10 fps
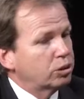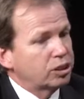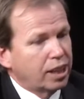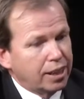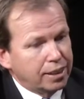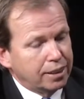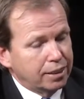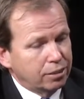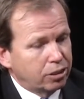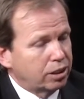was say,
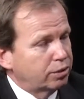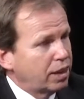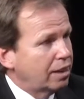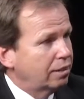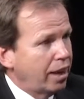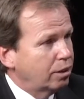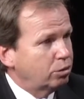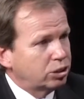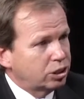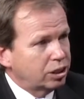look, if that
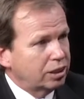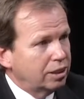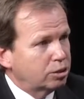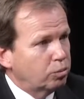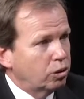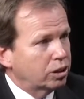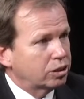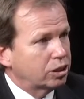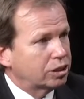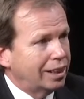language is in these
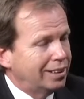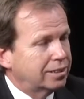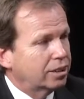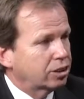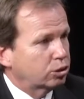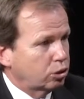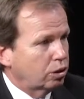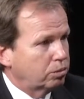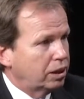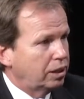mortgages, it doesn't
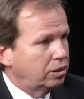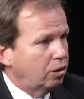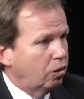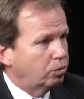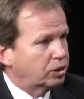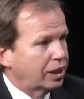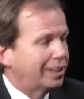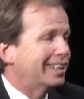terminate your homestead.